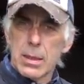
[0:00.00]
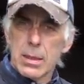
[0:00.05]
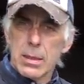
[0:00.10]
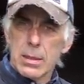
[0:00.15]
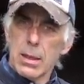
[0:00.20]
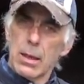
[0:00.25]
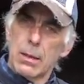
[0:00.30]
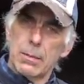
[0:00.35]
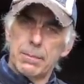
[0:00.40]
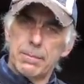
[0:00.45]

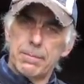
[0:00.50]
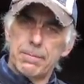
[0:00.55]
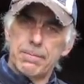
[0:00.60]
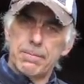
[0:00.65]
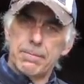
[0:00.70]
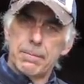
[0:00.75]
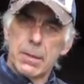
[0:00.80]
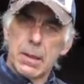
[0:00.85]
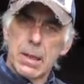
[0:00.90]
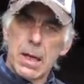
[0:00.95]
So
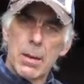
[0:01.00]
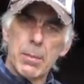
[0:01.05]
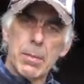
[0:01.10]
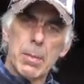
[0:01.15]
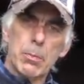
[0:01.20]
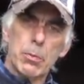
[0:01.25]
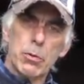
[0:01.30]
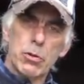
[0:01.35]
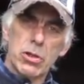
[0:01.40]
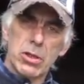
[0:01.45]
let me
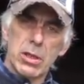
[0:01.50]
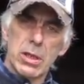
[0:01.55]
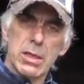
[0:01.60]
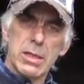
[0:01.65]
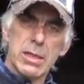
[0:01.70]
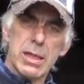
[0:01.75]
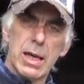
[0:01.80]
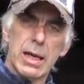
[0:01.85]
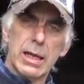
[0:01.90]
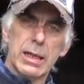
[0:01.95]
push it
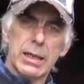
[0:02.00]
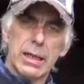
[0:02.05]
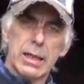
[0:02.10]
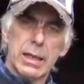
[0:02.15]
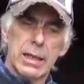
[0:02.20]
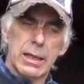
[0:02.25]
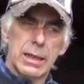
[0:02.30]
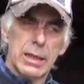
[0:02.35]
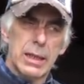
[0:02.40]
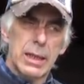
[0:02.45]
inside
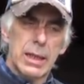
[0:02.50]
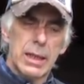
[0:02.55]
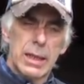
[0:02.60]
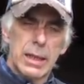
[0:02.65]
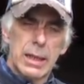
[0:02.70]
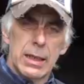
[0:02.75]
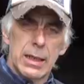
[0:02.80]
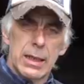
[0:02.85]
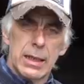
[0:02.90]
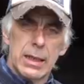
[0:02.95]

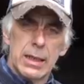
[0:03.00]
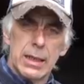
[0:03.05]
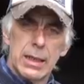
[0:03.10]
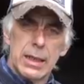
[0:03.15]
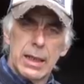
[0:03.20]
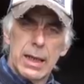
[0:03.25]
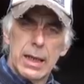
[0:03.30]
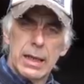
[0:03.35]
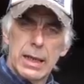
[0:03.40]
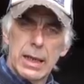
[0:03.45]

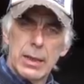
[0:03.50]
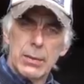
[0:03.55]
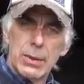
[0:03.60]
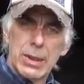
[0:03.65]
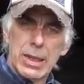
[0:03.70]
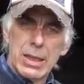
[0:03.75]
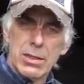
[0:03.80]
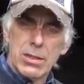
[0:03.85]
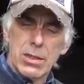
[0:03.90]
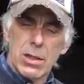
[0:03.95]
and then we
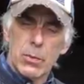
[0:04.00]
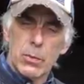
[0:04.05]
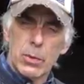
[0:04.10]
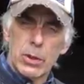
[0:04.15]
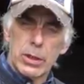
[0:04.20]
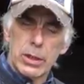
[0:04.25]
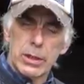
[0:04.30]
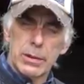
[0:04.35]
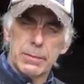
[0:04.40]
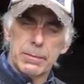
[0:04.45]
can start
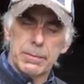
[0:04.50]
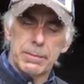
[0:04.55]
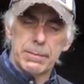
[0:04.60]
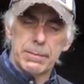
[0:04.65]
working.